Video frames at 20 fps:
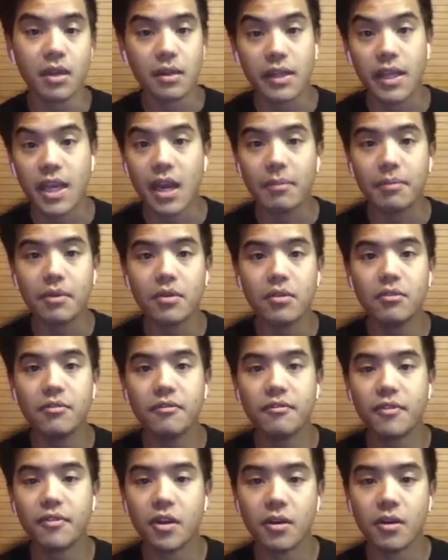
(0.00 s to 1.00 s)
capital
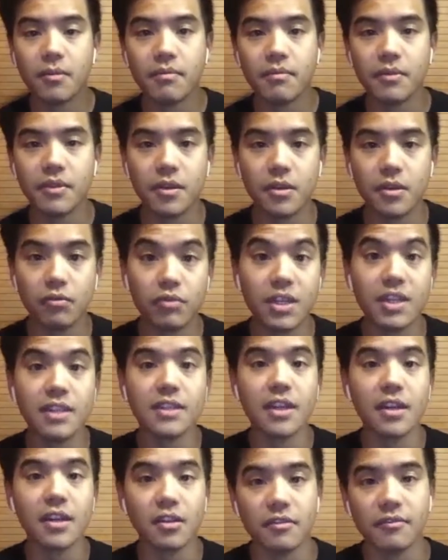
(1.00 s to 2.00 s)
from the
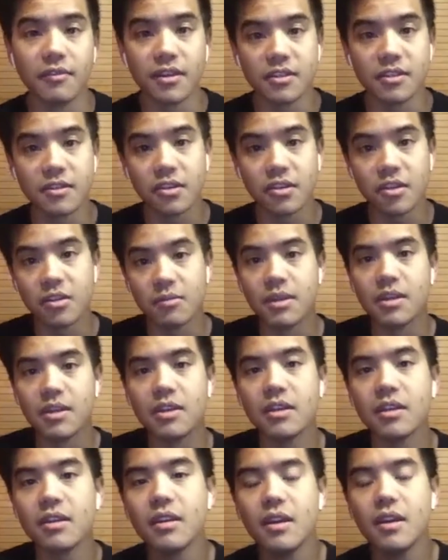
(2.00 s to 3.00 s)
retail investor
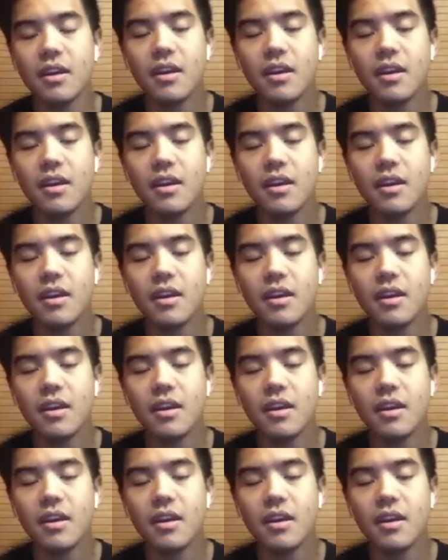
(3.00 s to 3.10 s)
community.